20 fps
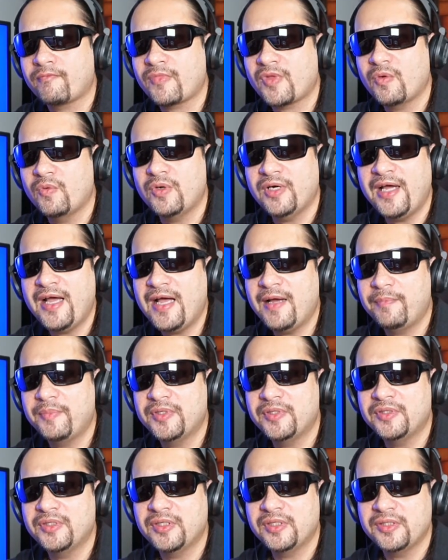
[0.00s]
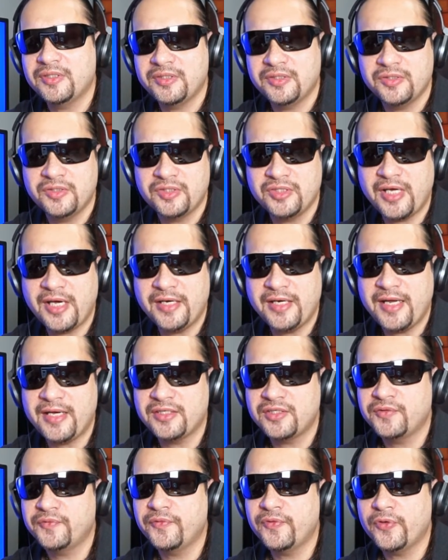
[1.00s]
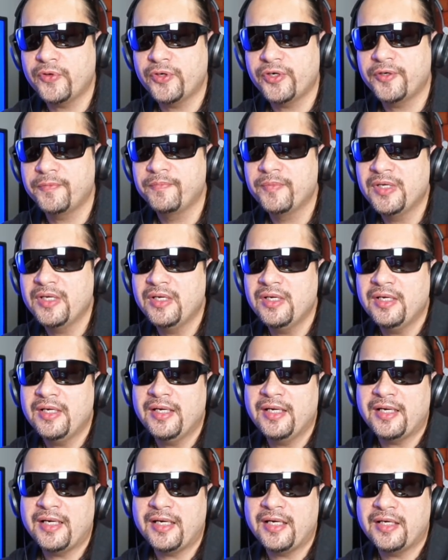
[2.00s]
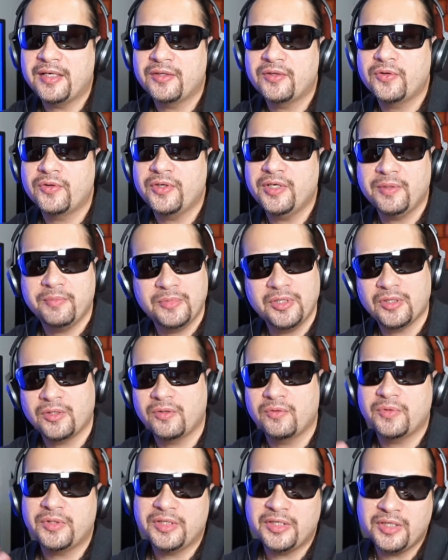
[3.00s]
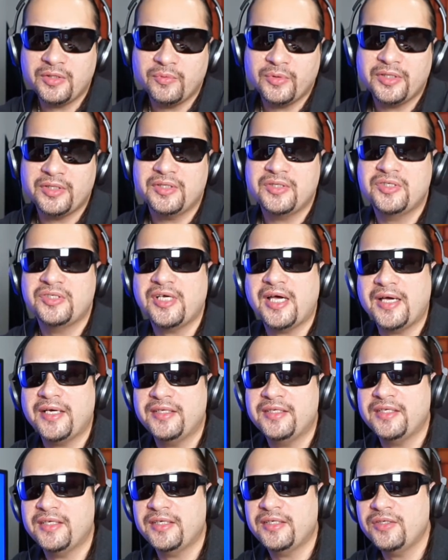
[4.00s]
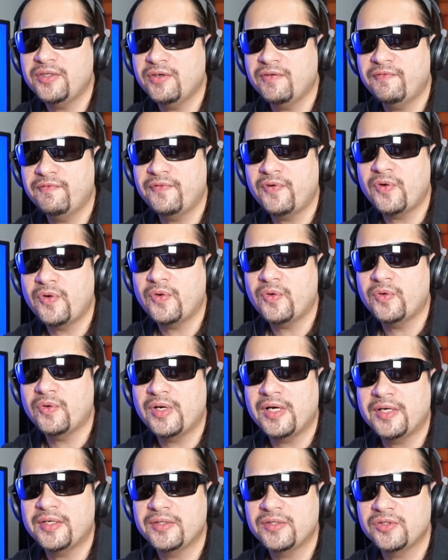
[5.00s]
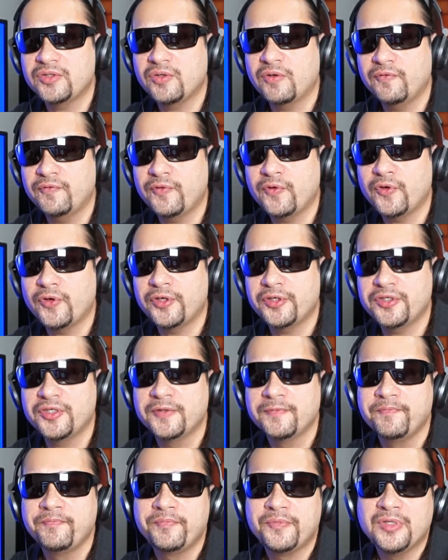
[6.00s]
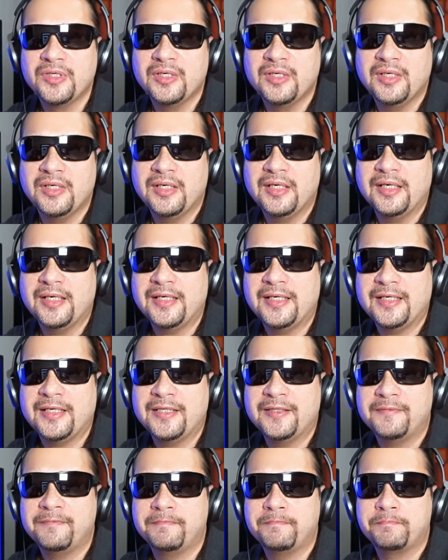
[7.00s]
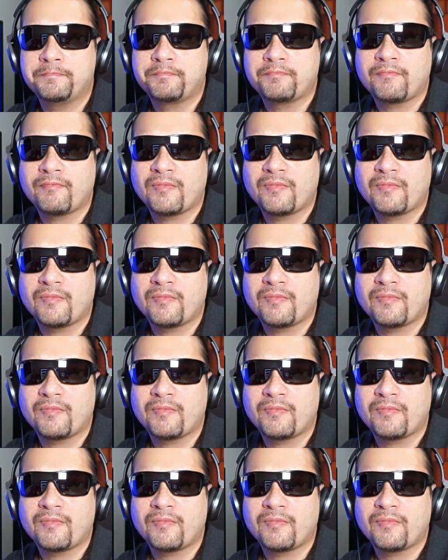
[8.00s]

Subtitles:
what happened inside S4, and when he went inside the UFO and so forth. A